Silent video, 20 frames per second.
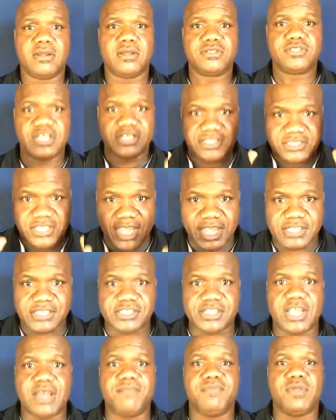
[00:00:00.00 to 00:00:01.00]
to teach
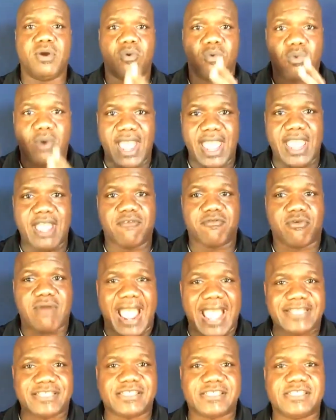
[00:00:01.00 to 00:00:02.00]
them the way of
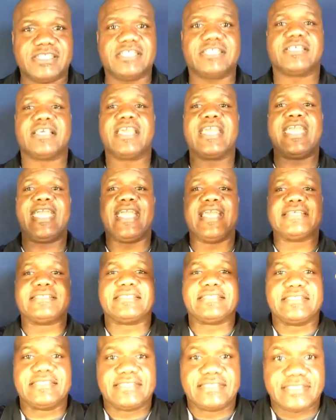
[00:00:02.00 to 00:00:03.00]
righteousness
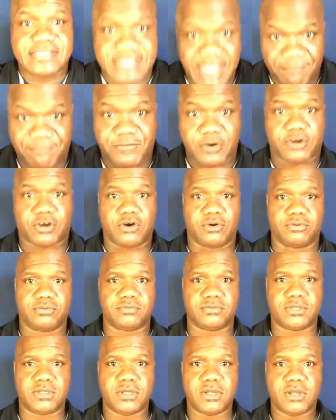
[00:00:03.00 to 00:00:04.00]
is difficult,
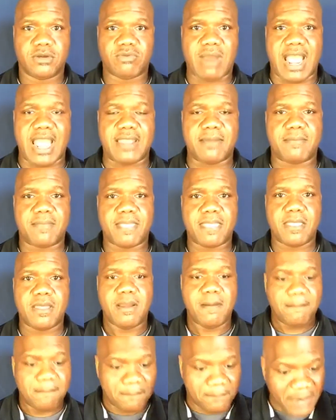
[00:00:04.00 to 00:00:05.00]
right?
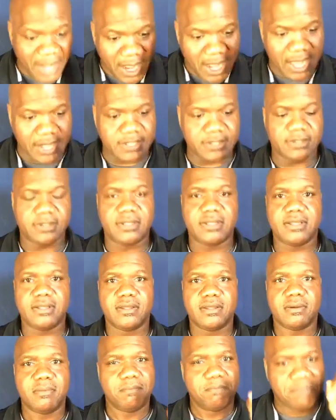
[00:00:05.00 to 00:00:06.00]
But,
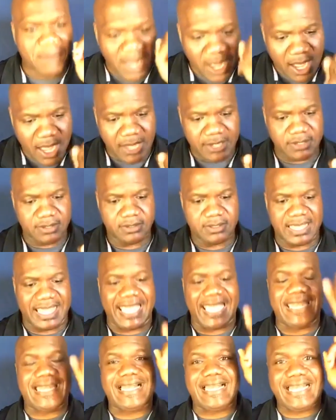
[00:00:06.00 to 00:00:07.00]
but
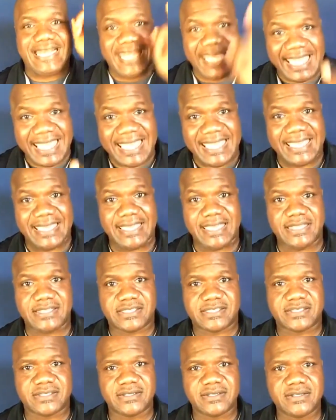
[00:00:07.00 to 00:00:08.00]
it
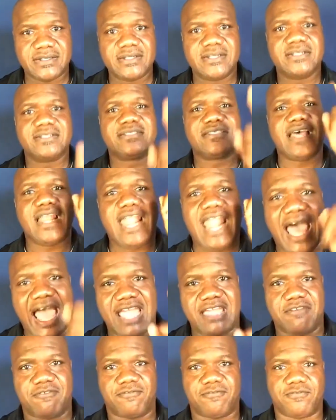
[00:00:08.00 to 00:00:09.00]
leads to
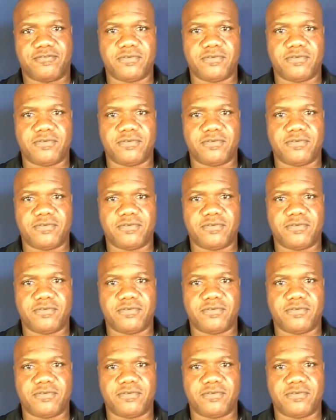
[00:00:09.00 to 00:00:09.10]
life.